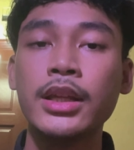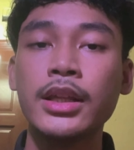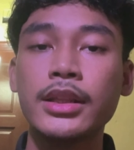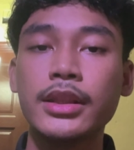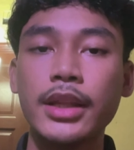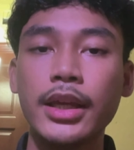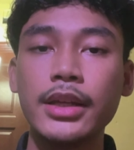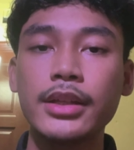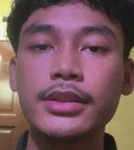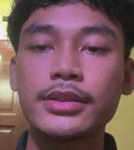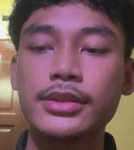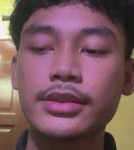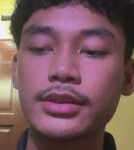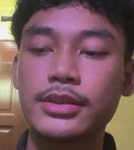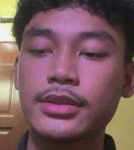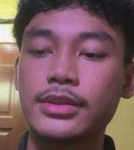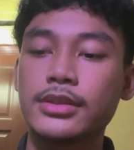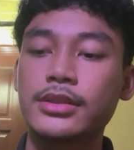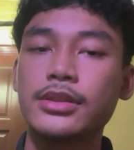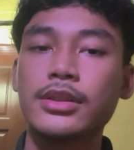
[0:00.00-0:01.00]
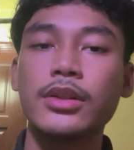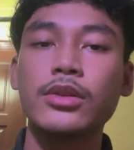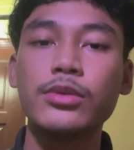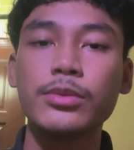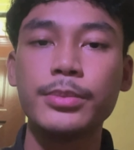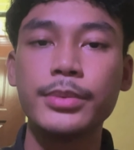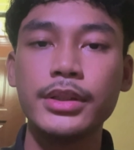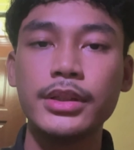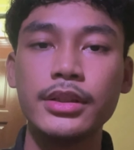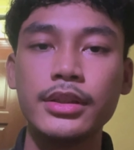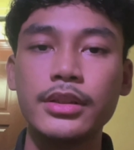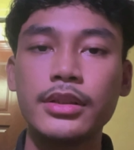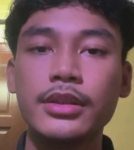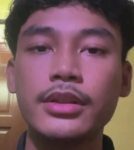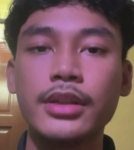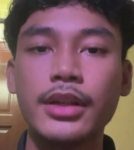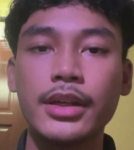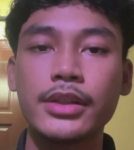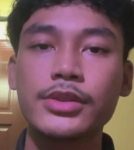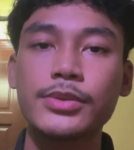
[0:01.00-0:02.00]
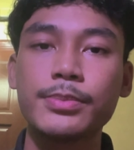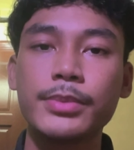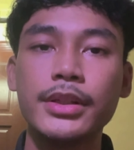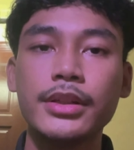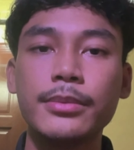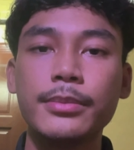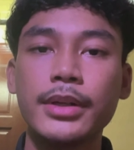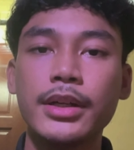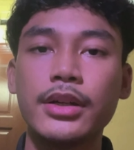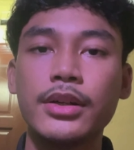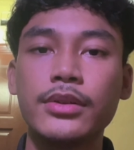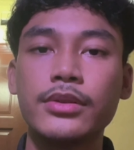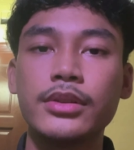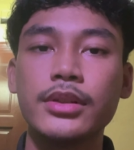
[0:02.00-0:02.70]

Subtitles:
Next, I will be explain about